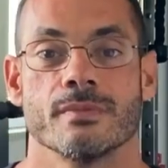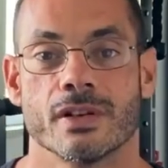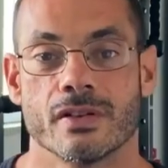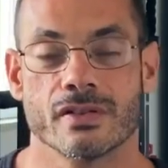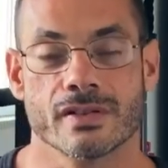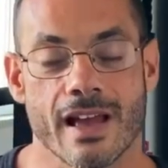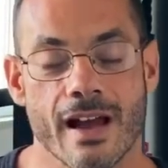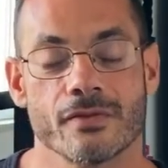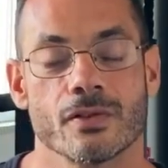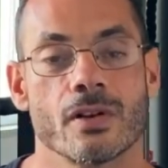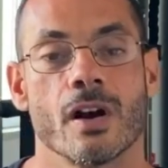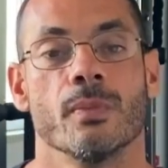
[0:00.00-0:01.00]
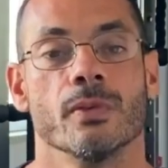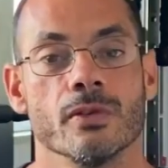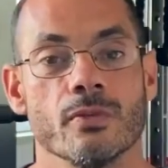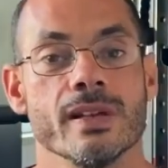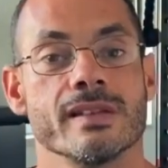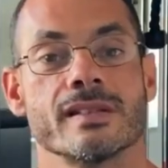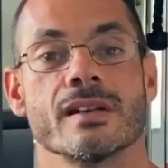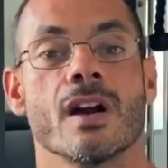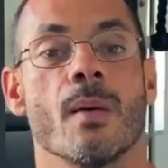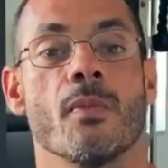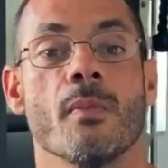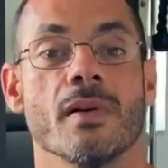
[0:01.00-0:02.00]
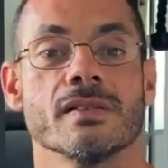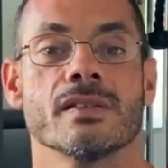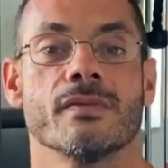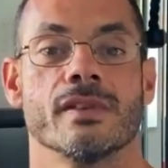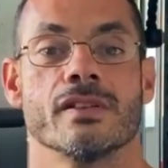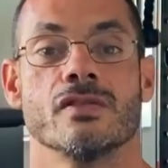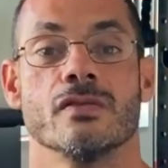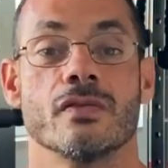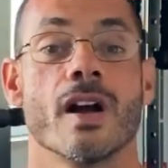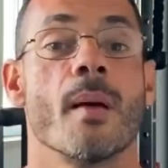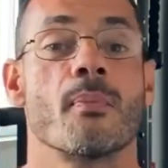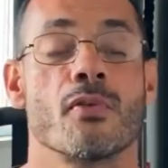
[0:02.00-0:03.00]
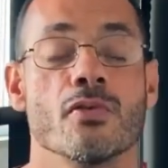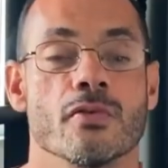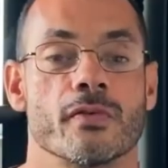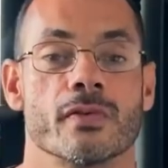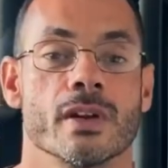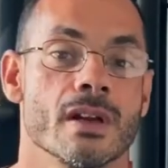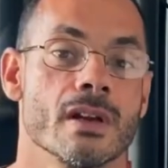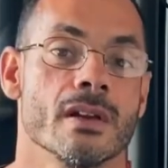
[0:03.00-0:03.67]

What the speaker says: because after a couple of weeks and a couple of months of this, you've got proof.